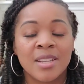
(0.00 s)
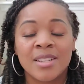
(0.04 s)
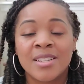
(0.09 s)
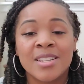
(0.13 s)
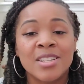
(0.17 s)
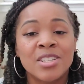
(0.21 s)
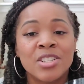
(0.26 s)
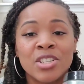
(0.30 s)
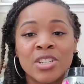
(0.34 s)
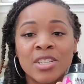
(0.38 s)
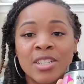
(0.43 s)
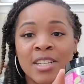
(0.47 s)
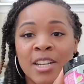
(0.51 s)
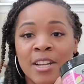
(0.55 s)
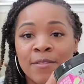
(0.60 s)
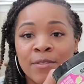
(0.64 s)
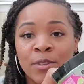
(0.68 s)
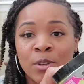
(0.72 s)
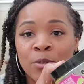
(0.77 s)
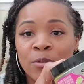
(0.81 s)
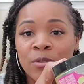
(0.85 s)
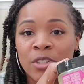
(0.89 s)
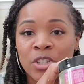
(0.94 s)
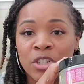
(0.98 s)
This is just
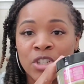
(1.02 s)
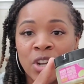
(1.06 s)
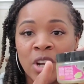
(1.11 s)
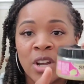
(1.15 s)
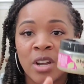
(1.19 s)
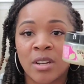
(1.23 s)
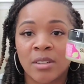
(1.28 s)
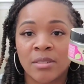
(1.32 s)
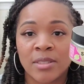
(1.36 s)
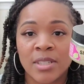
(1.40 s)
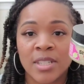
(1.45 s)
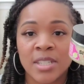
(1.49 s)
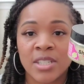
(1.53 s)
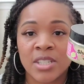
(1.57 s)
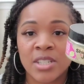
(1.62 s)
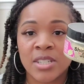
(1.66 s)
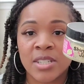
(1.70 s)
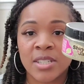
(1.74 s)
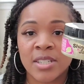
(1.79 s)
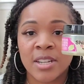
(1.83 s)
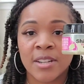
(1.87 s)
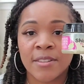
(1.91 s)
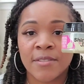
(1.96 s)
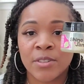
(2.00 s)
leftover
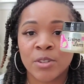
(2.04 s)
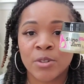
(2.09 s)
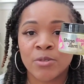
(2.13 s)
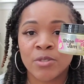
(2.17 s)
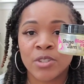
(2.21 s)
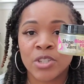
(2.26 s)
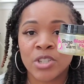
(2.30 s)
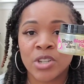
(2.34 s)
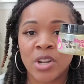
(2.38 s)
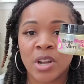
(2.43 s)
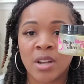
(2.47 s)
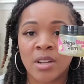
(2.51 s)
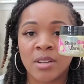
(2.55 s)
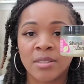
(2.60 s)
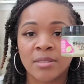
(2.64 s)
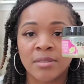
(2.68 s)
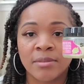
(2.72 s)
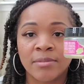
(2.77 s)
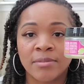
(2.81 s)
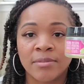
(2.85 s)
junk.